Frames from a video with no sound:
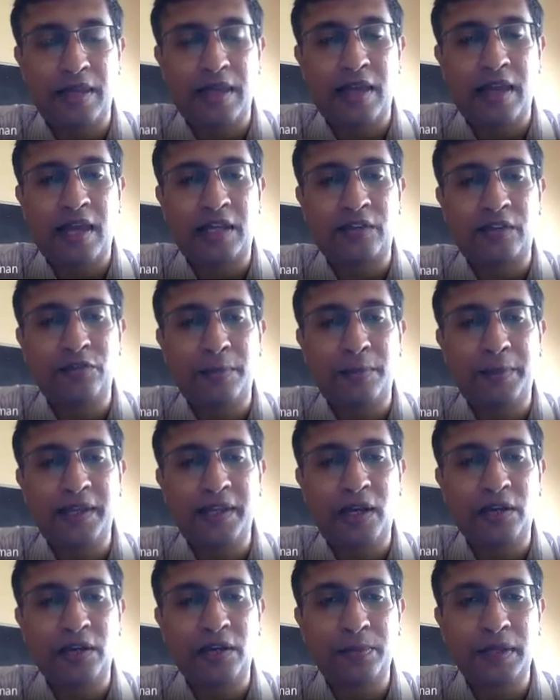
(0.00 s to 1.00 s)
And if you apply
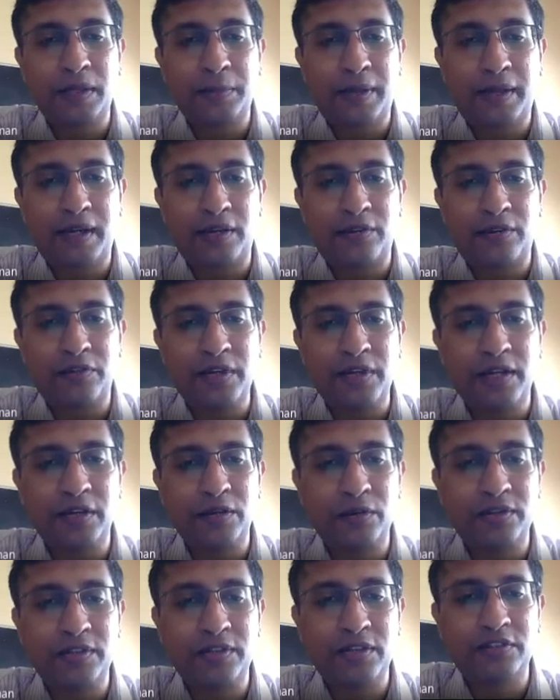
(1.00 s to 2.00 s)
out-of-plane magnetic field,
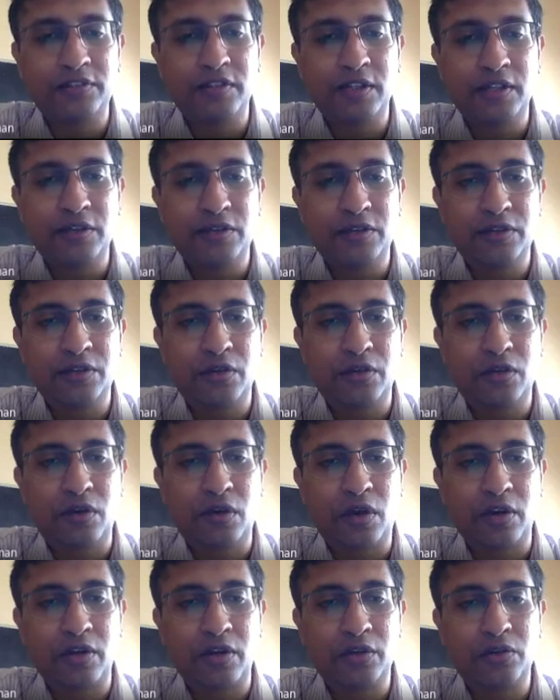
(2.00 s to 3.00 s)
you essentially
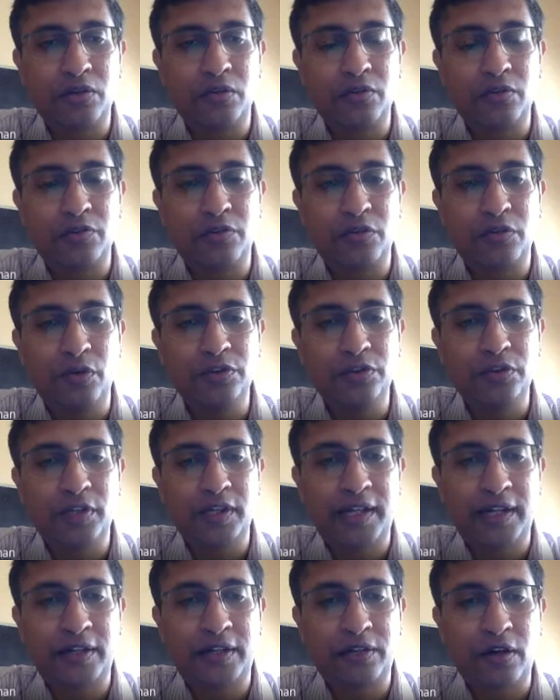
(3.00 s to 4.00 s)
you force your
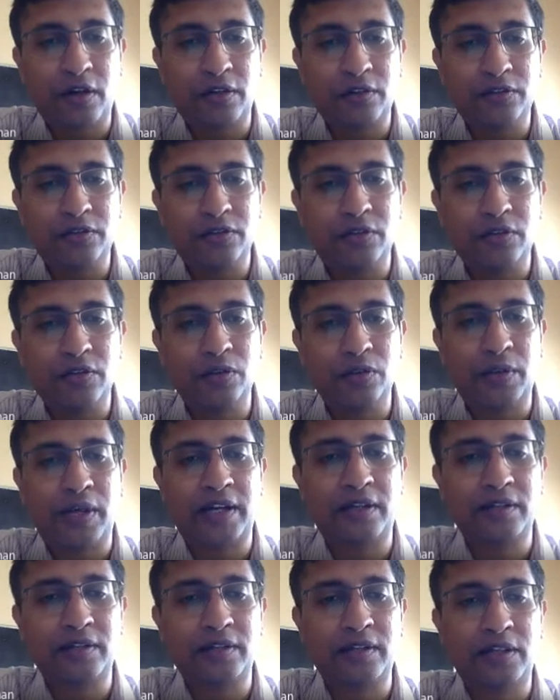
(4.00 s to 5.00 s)
electrons to
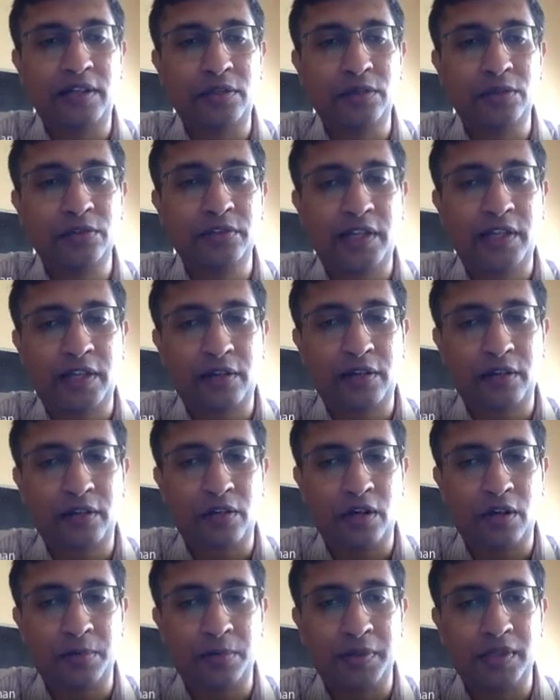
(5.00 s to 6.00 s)
enter into a cyclotron
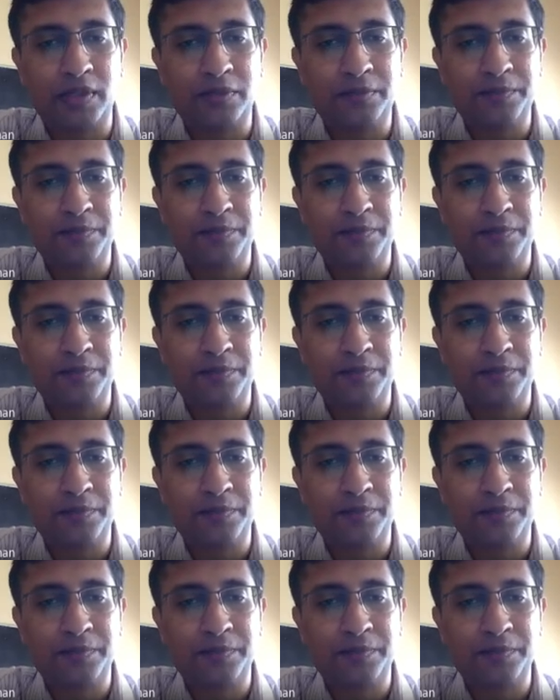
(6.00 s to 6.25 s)
orbit.